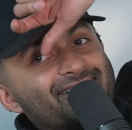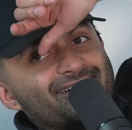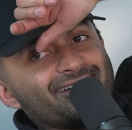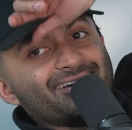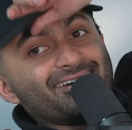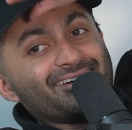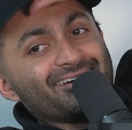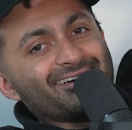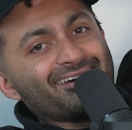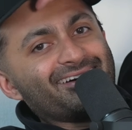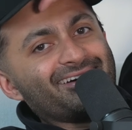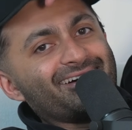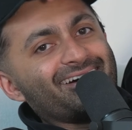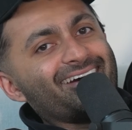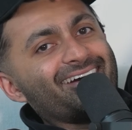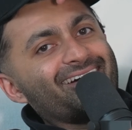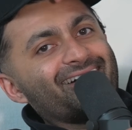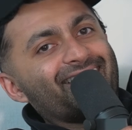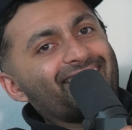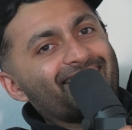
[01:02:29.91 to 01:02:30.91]

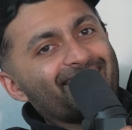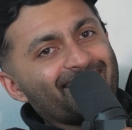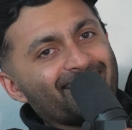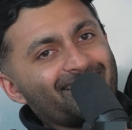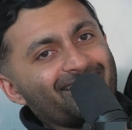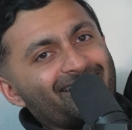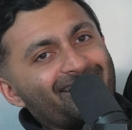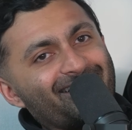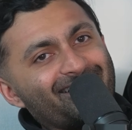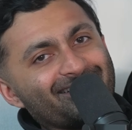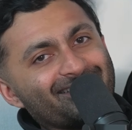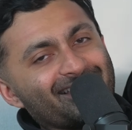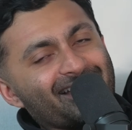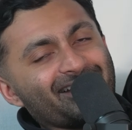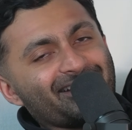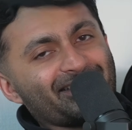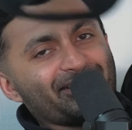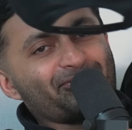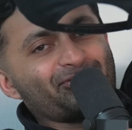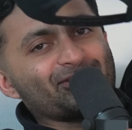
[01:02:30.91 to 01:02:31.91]

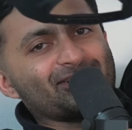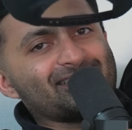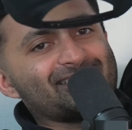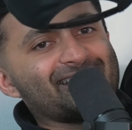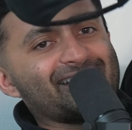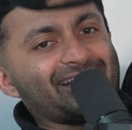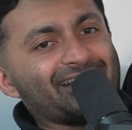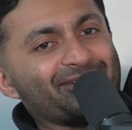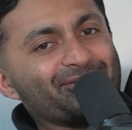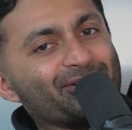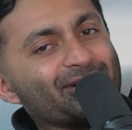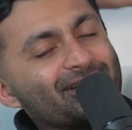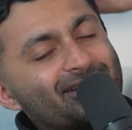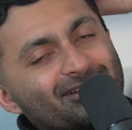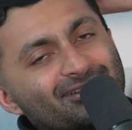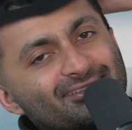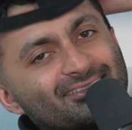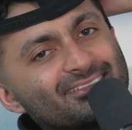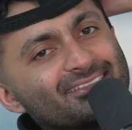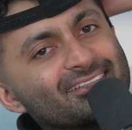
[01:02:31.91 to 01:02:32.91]
thank you for sticking with
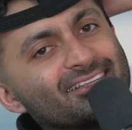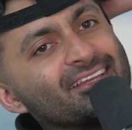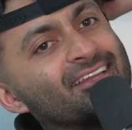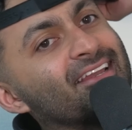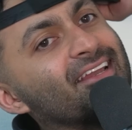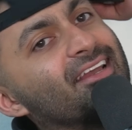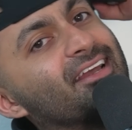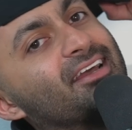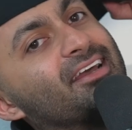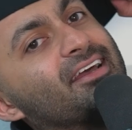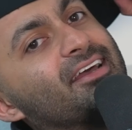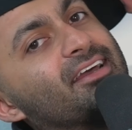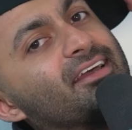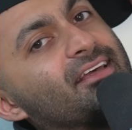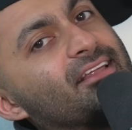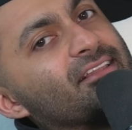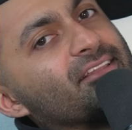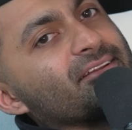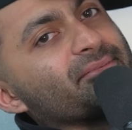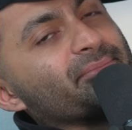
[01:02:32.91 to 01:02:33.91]
us.
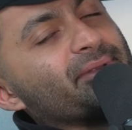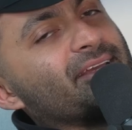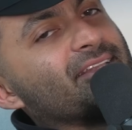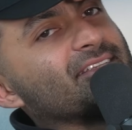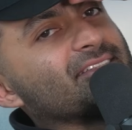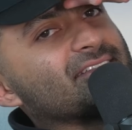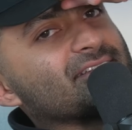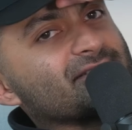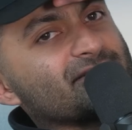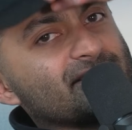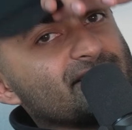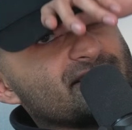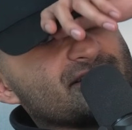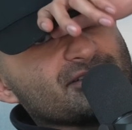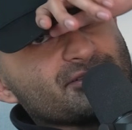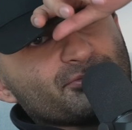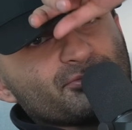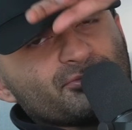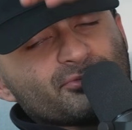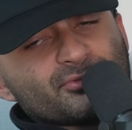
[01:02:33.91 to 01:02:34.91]
Look, man, this
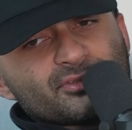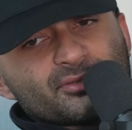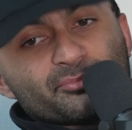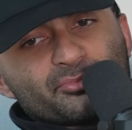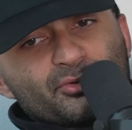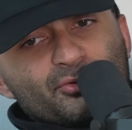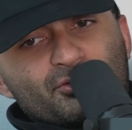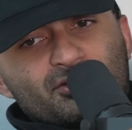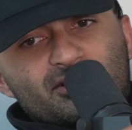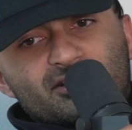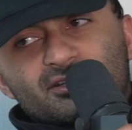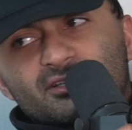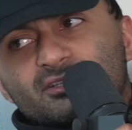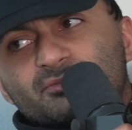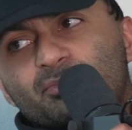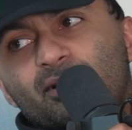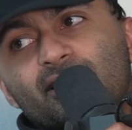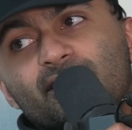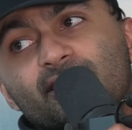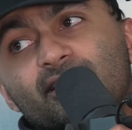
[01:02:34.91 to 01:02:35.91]
is what the beauty of
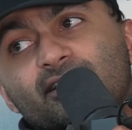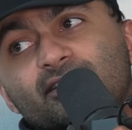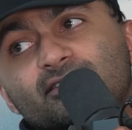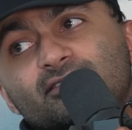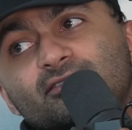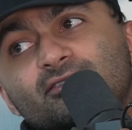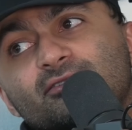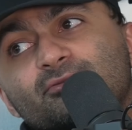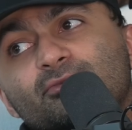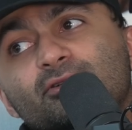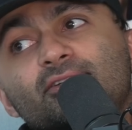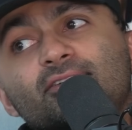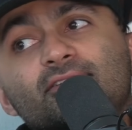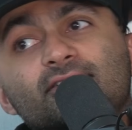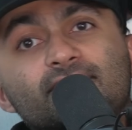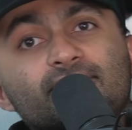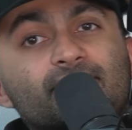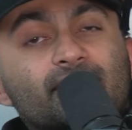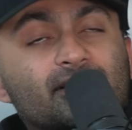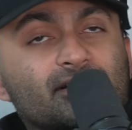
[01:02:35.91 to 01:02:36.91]
this podcast is. That we
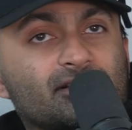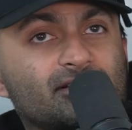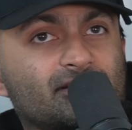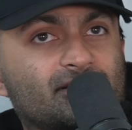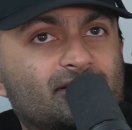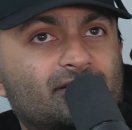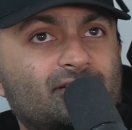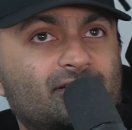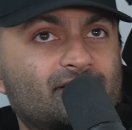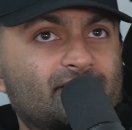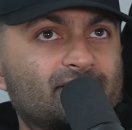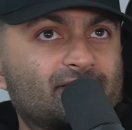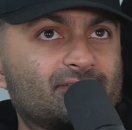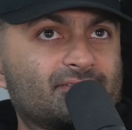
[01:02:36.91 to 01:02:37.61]
just fucking